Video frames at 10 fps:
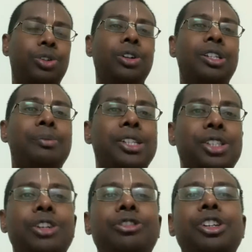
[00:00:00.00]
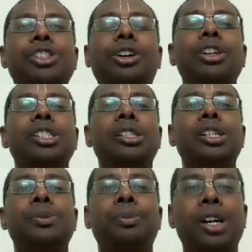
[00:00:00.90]
The message of Krishna
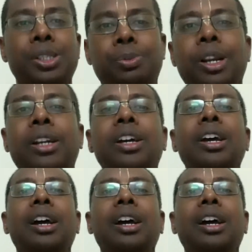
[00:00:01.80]
consciousness must spread